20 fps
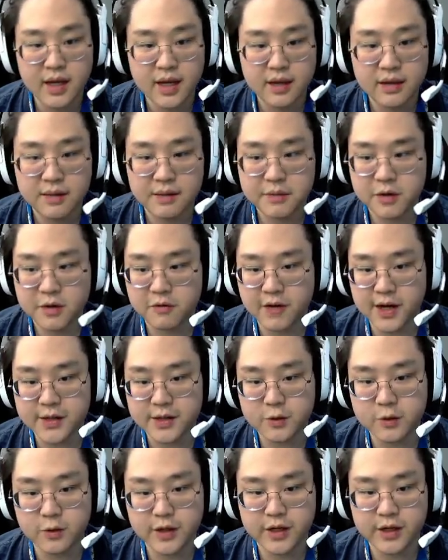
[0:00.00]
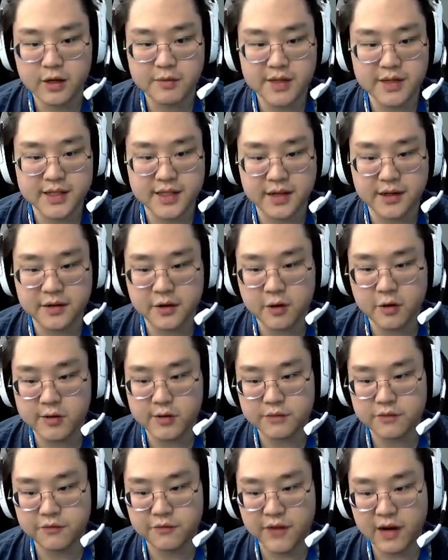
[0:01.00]
I'm gonna Ryze ult here because I know
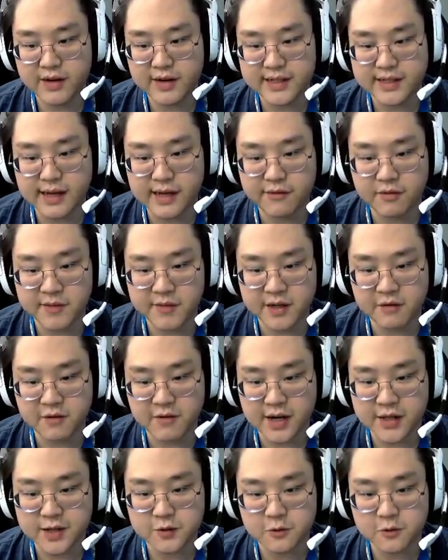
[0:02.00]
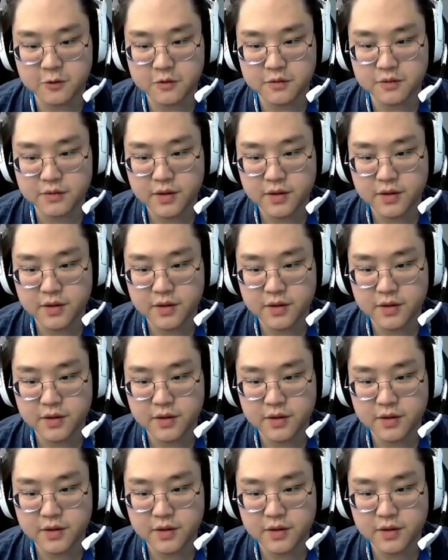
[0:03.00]
it's very safe for me to Ryze ult.